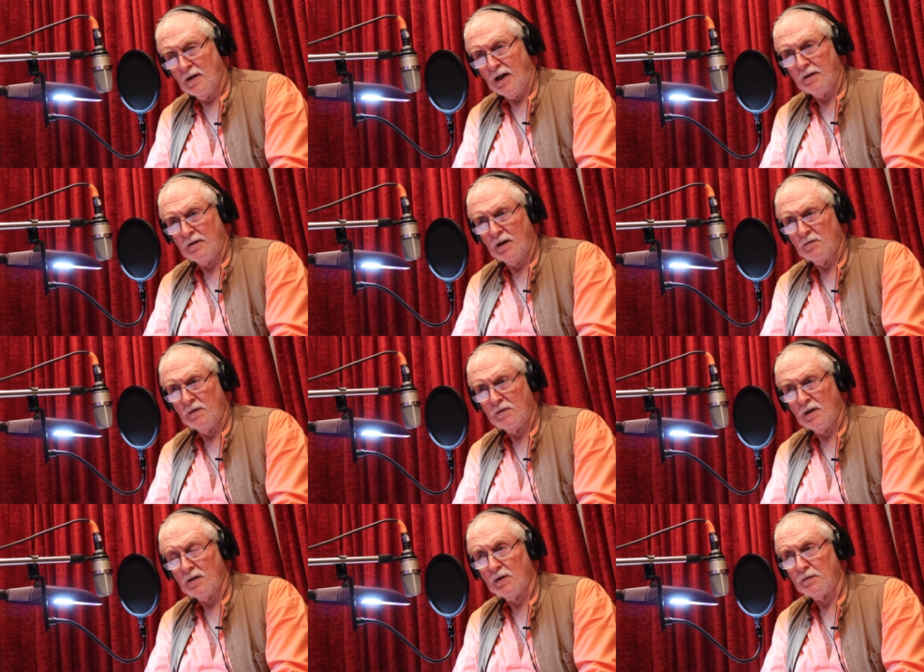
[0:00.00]
I think we've
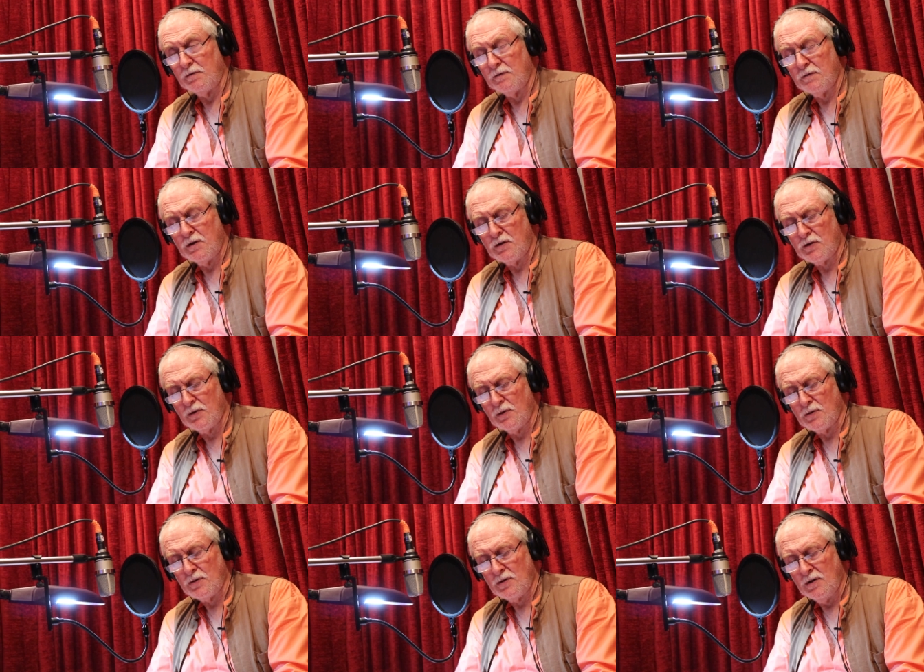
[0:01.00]
done about 50
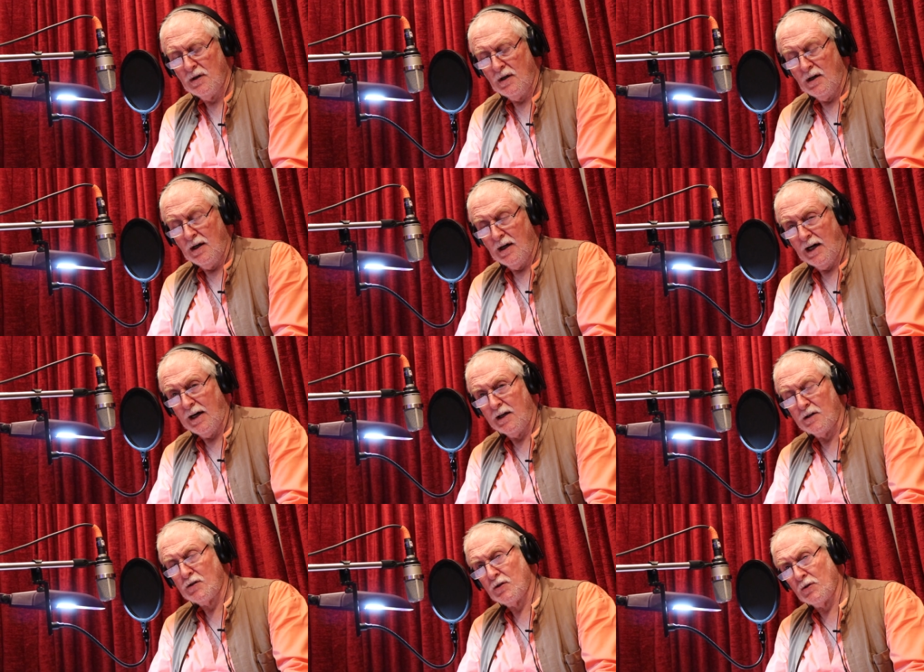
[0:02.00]
shows. And
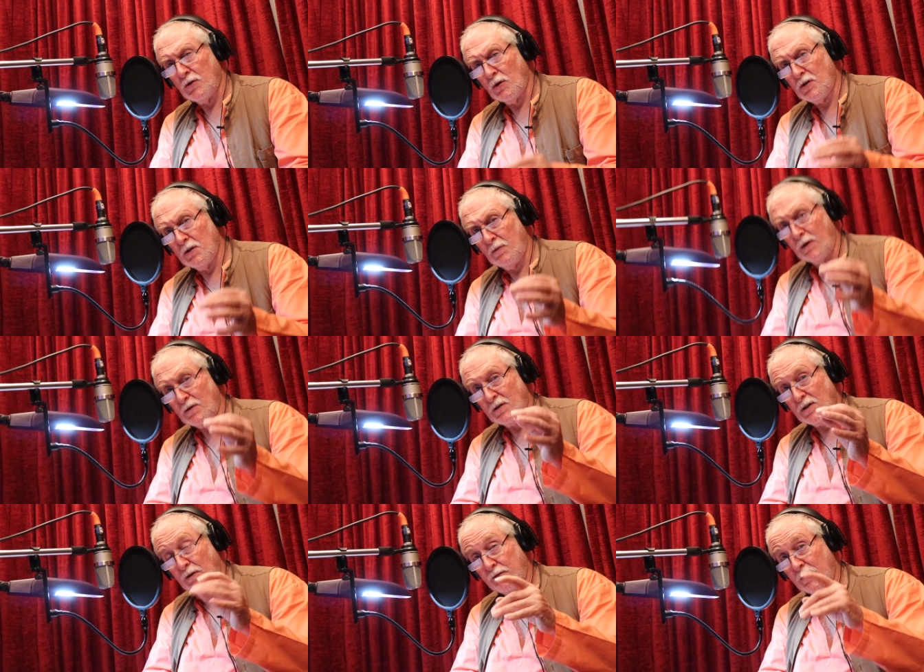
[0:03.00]
it talks about
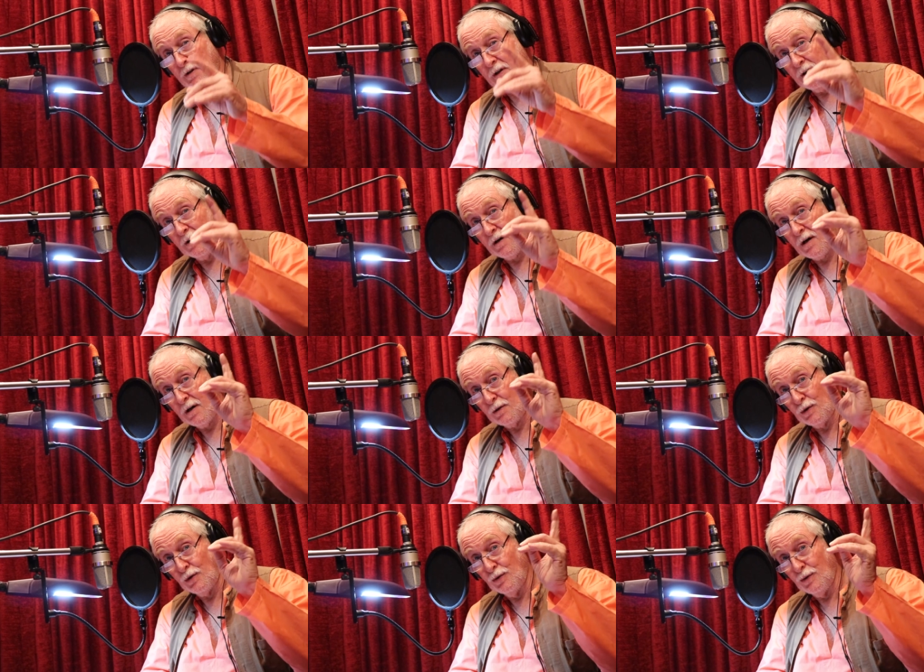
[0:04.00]
Zafar in
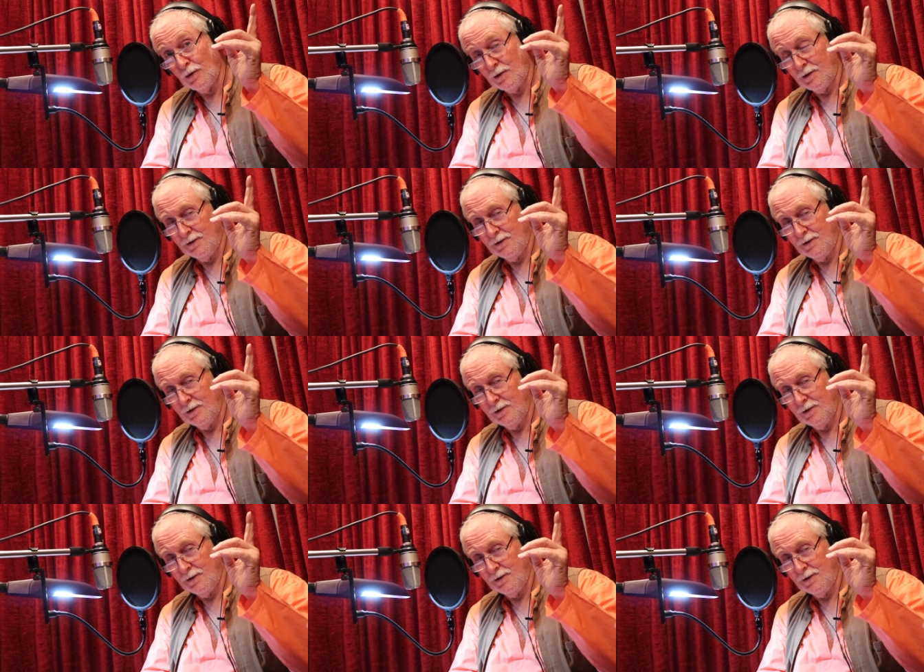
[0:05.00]
Rangoon.